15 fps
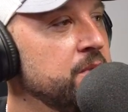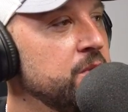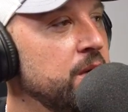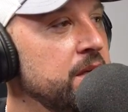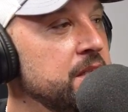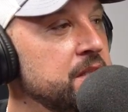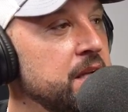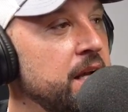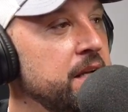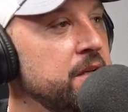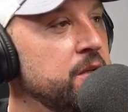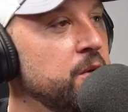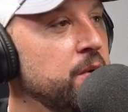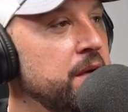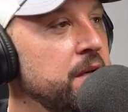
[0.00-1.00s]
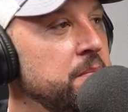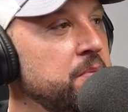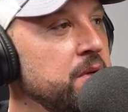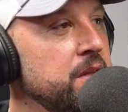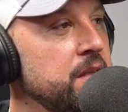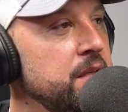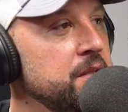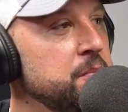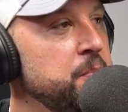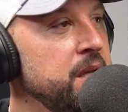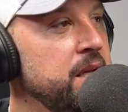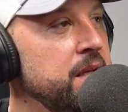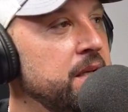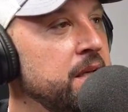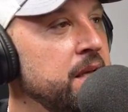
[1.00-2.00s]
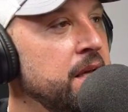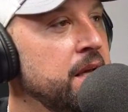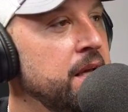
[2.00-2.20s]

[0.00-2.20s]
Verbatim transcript: so i decided to go ahead and put this pin